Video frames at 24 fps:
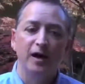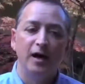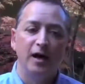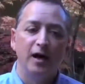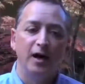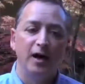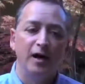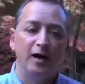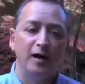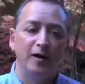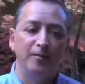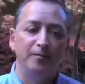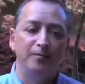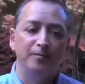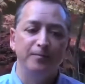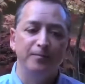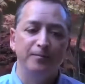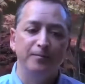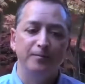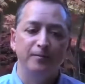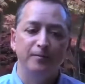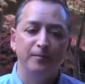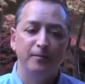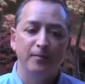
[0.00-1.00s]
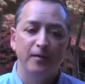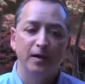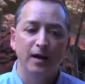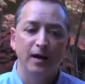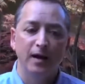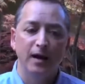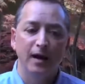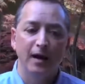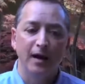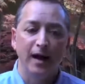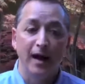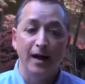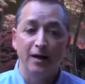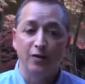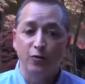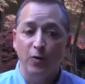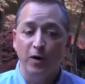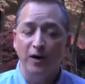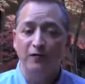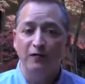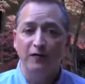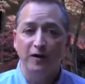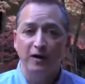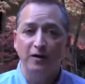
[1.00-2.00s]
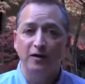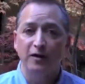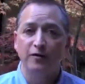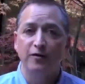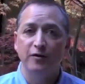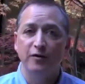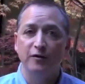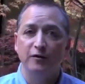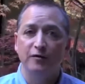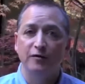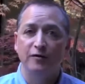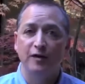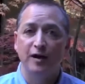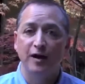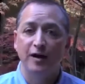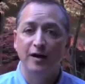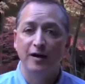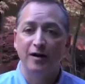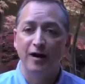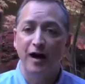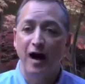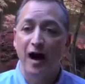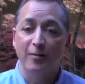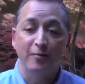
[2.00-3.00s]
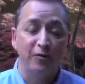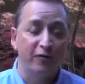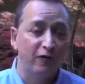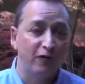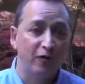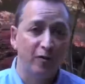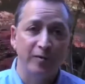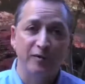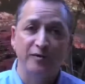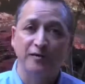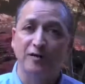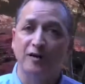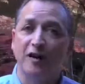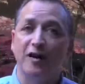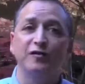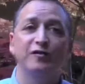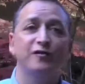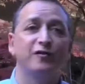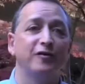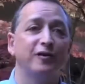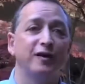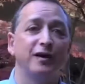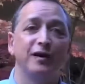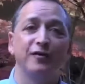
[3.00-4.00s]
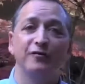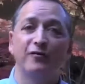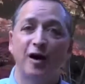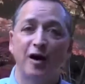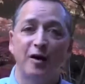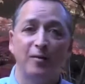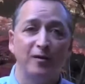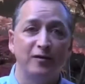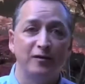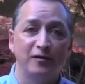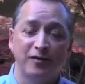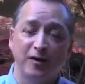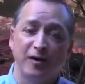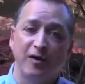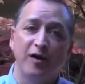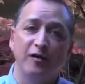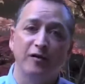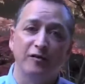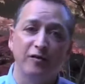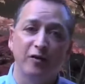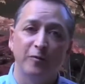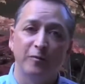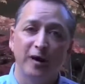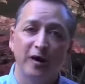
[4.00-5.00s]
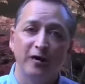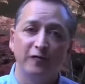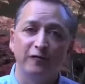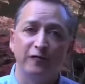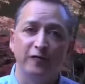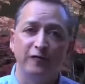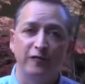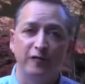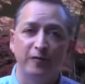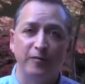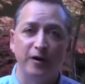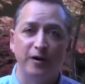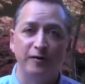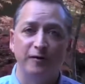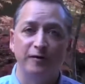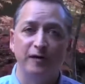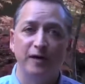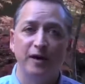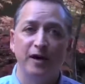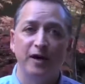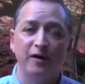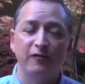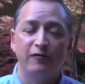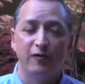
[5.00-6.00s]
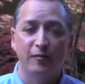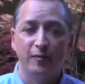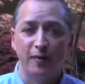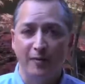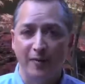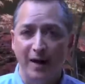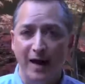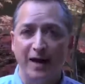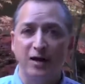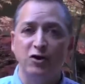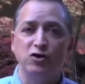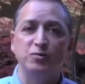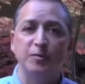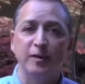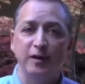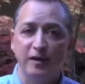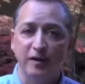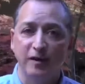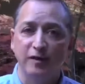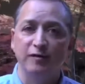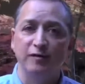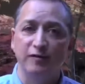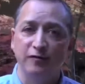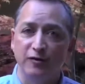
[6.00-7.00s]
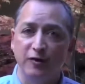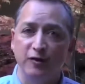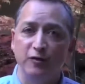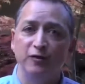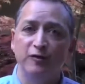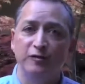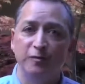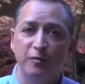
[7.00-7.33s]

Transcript: And quite frankly, there's high-performance clustering environments that also benefit from this from a management and ease of use